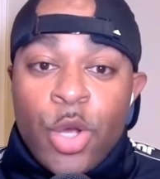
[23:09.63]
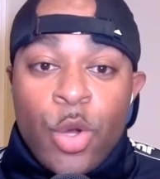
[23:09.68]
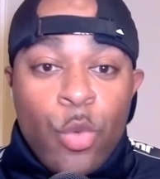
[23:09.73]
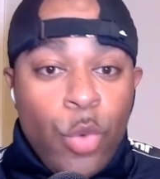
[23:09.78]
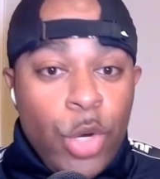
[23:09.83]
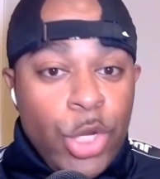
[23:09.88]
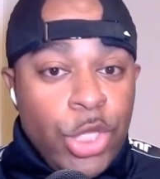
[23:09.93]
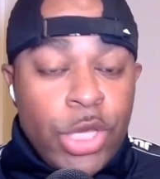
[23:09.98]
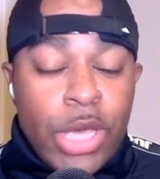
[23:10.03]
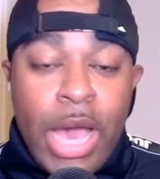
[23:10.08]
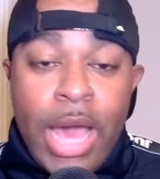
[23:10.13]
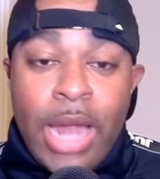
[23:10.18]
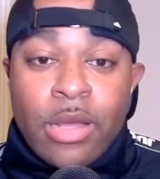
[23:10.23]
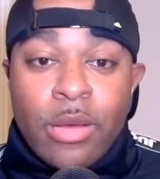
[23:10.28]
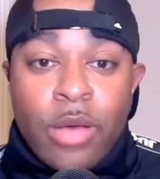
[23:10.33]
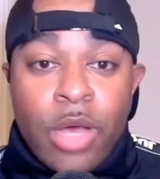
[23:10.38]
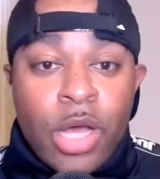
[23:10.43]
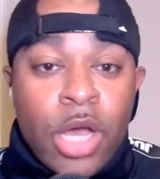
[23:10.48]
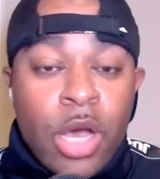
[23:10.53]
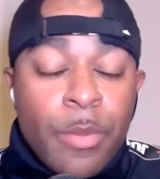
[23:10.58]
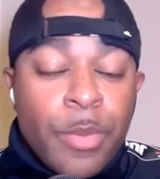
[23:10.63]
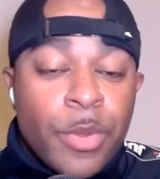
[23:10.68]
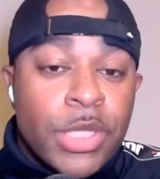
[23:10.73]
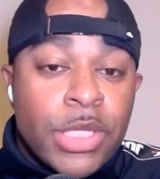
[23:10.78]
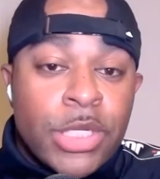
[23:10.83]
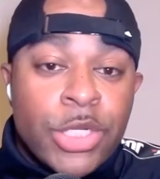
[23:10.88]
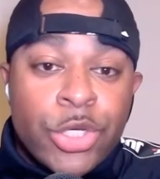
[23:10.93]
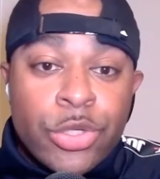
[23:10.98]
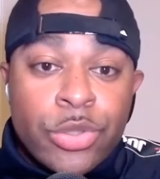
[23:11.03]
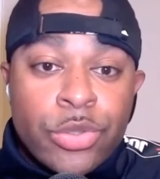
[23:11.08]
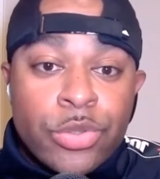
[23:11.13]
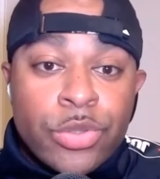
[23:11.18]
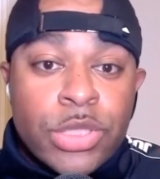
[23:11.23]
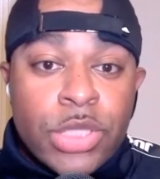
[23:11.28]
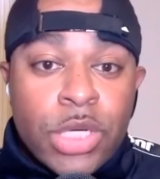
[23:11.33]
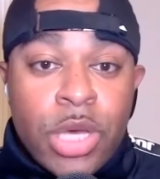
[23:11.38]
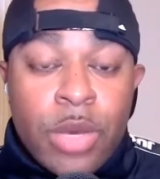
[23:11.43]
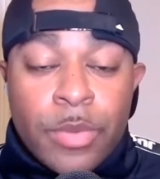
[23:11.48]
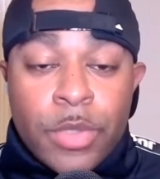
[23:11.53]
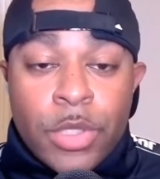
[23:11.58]
where you got a couple of the dudes
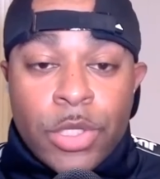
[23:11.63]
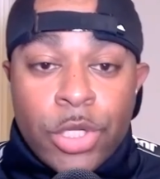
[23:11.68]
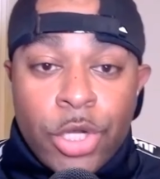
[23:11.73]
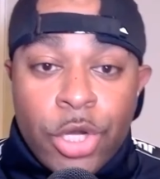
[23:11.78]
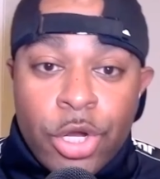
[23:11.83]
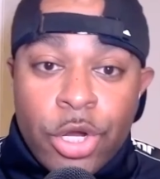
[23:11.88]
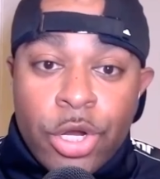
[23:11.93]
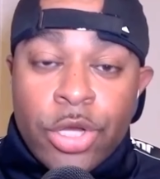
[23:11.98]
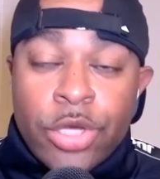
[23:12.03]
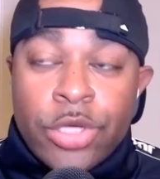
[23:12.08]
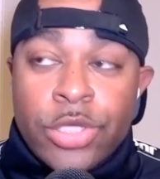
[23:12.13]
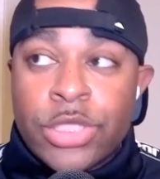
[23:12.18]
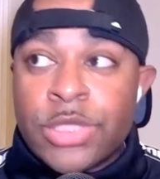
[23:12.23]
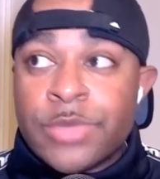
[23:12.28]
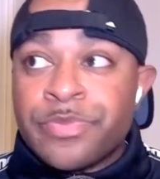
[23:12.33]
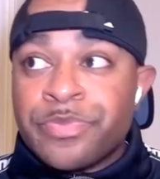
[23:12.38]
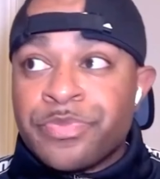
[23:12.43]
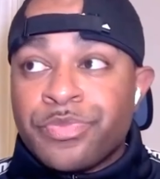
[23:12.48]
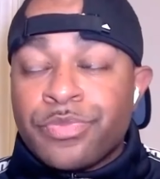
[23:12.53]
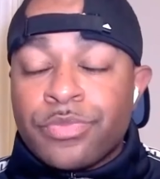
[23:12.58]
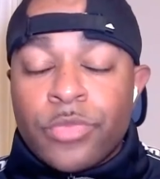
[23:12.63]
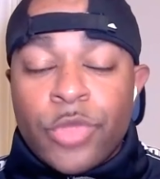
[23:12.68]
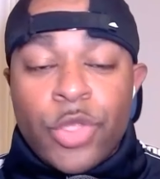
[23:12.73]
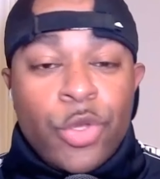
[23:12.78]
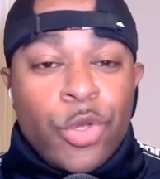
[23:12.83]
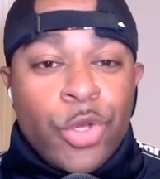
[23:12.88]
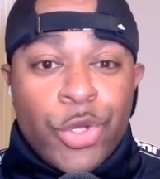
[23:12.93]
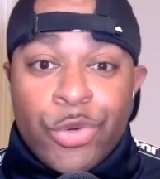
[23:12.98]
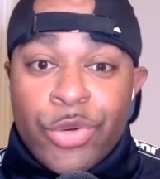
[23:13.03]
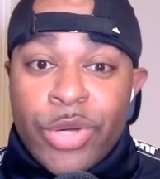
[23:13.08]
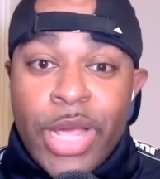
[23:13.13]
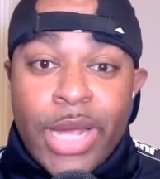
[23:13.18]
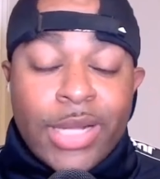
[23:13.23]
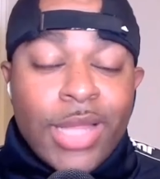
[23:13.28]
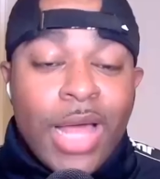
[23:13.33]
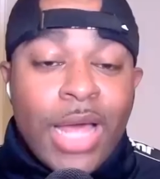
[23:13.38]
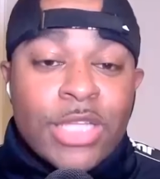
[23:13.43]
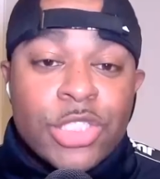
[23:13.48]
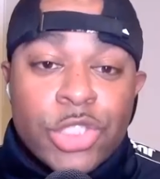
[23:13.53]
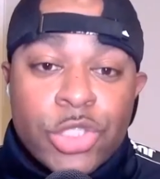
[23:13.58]
a couple of the girls you can create a
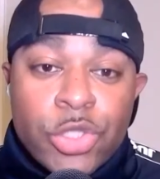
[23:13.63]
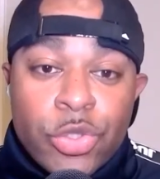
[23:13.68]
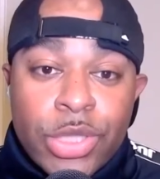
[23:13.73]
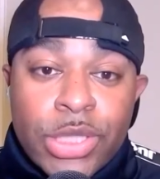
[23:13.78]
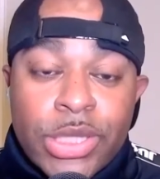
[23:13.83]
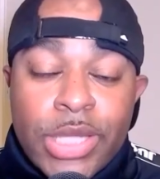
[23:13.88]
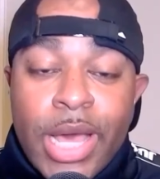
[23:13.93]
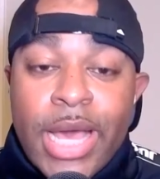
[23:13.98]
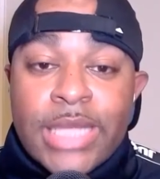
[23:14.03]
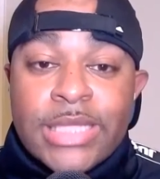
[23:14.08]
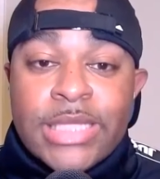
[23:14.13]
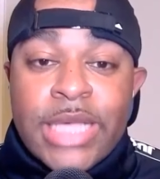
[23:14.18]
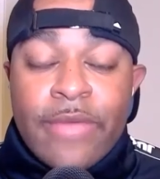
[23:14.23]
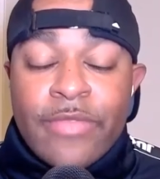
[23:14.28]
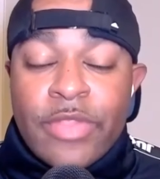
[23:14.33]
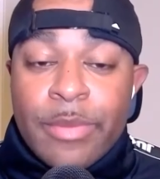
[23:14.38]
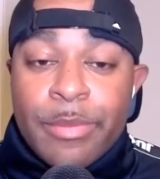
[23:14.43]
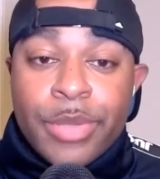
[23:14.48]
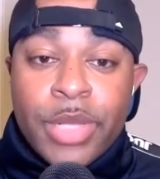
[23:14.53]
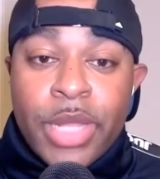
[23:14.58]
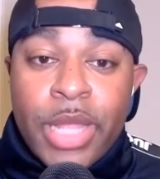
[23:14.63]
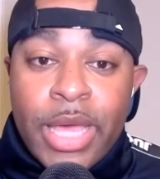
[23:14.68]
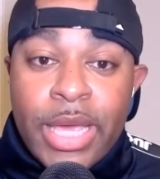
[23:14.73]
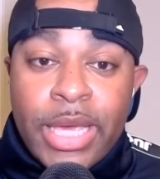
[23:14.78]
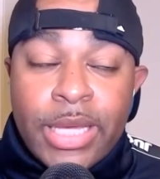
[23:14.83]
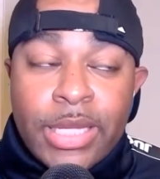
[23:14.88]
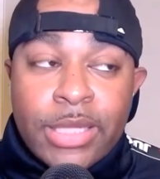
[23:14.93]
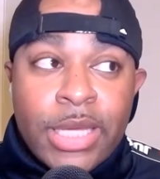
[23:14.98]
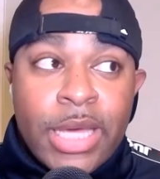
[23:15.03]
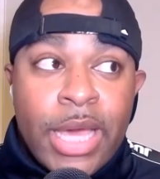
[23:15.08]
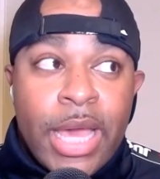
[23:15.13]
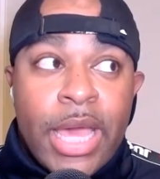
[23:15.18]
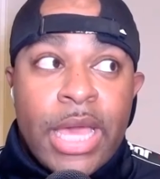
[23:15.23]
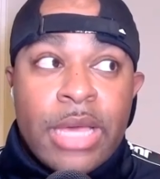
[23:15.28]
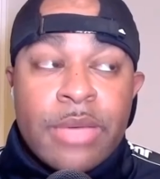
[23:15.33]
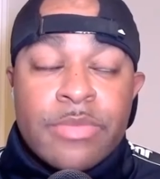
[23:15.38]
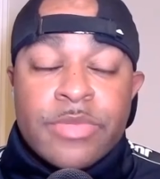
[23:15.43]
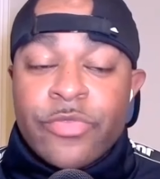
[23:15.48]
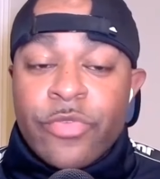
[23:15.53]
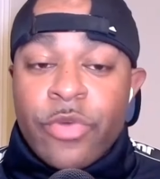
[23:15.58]
lot of storylines have them playing
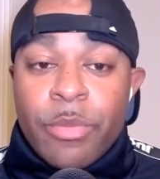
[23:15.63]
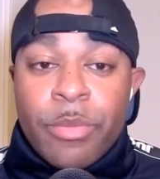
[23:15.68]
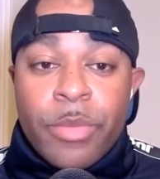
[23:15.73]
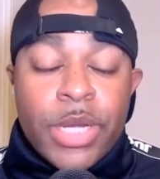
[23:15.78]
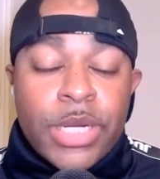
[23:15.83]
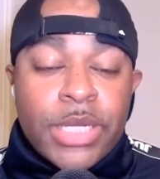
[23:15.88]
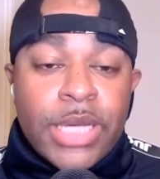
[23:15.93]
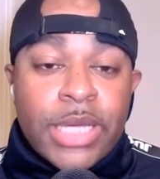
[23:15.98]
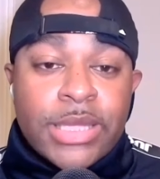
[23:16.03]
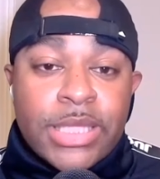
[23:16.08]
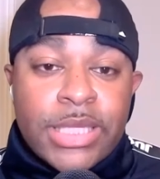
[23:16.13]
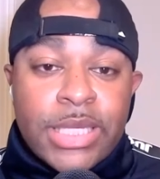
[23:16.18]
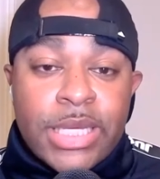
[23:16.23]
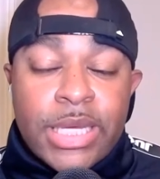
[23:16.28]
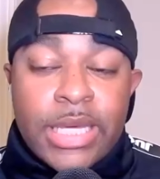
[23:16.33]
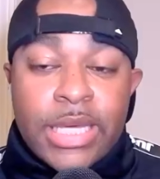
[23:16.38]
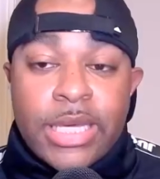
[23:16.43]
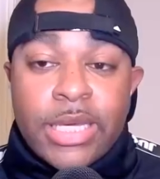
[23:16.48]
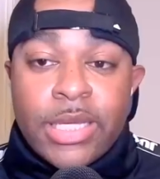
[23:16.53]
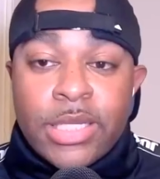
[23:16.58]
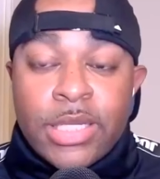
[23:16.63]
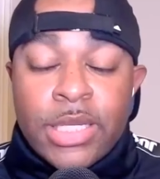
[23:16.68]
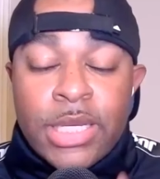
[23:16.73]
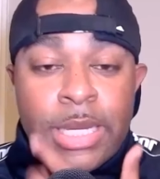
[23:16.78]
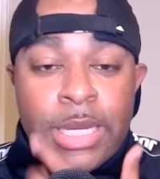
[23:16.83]
games for money at the end